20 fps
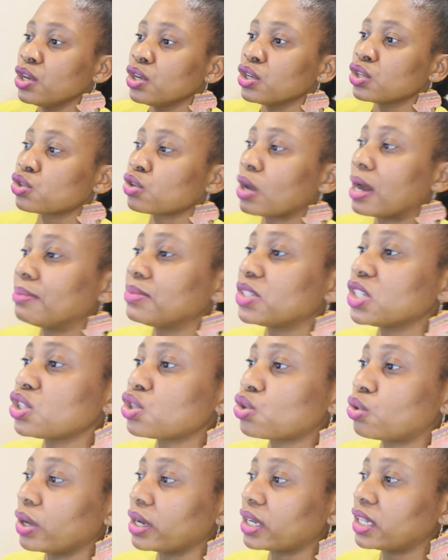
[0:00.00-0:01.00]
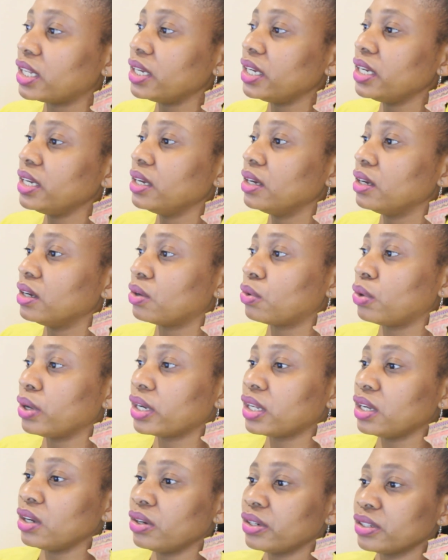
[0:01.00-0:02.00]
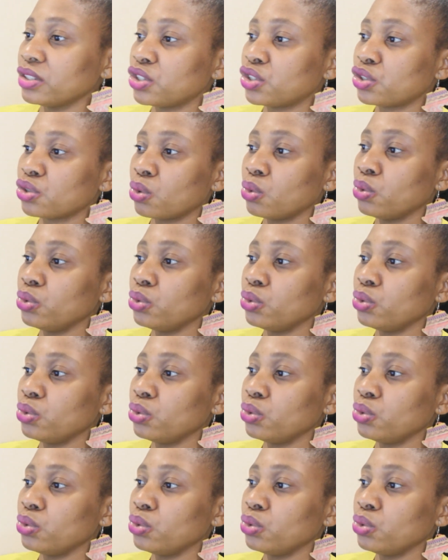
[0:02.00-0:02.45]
So I'm just quickly gonna show